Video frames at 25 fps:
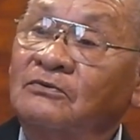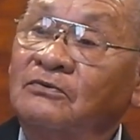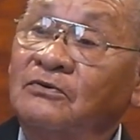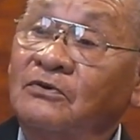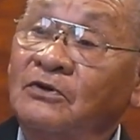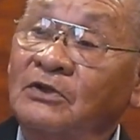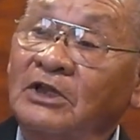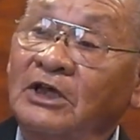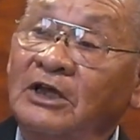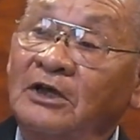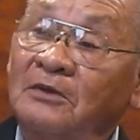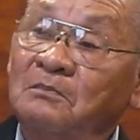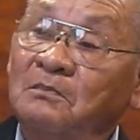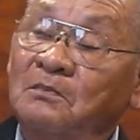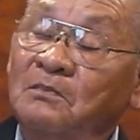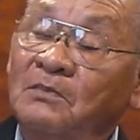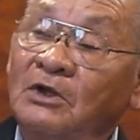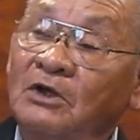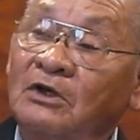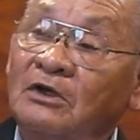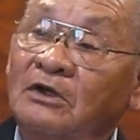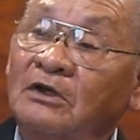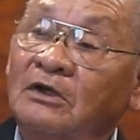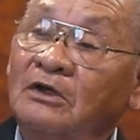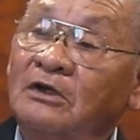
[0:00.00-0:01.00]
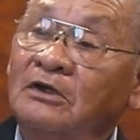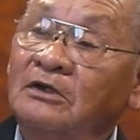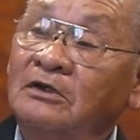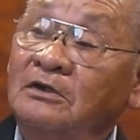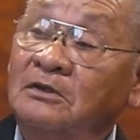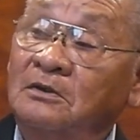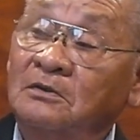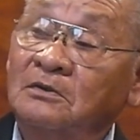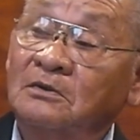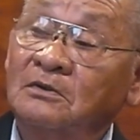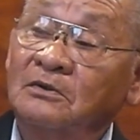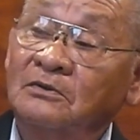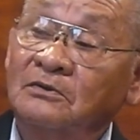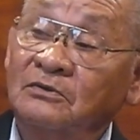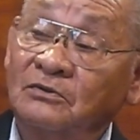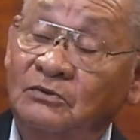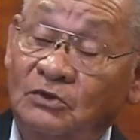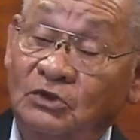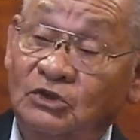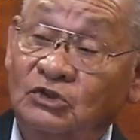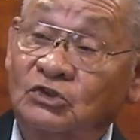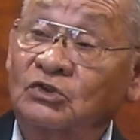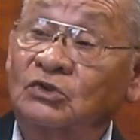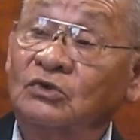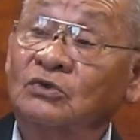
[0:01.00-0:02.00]
for them uh,
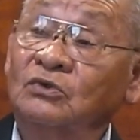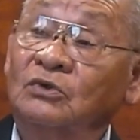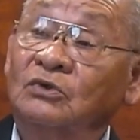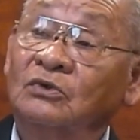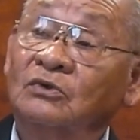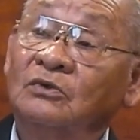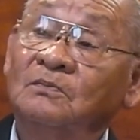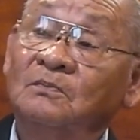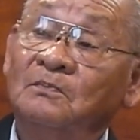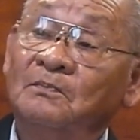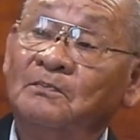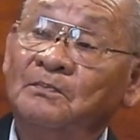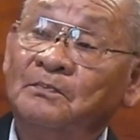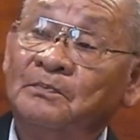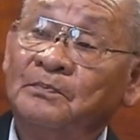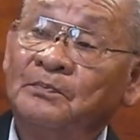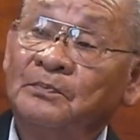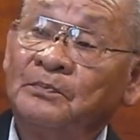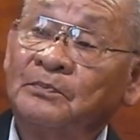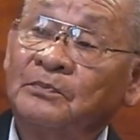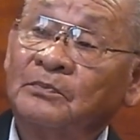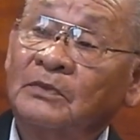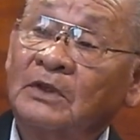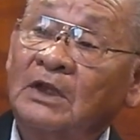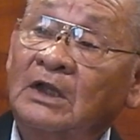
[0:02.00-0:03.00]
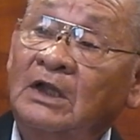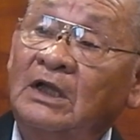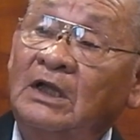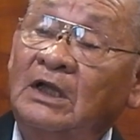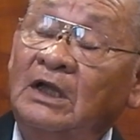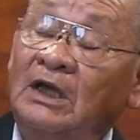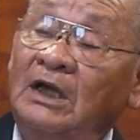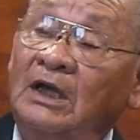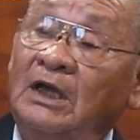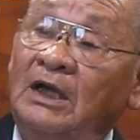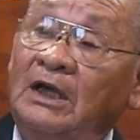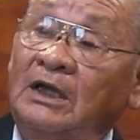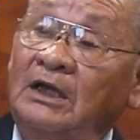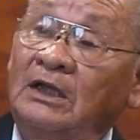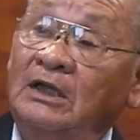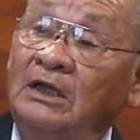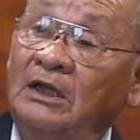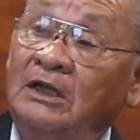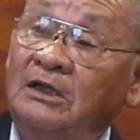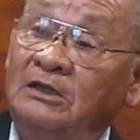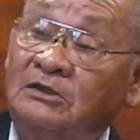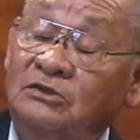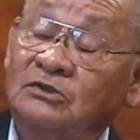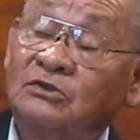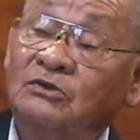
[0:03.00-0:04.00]
through the school,
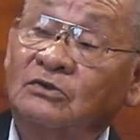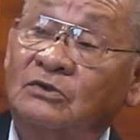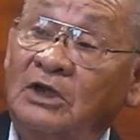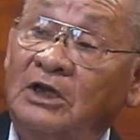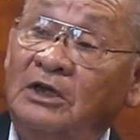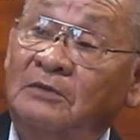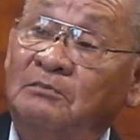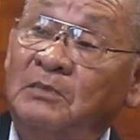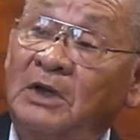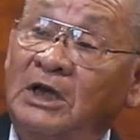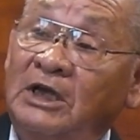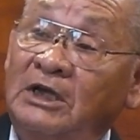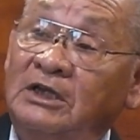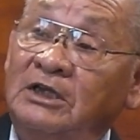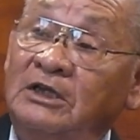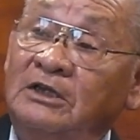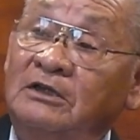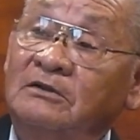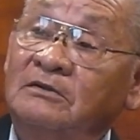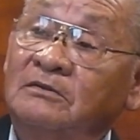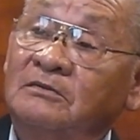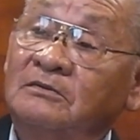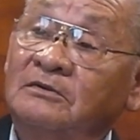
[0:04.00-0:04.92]
and so they made it.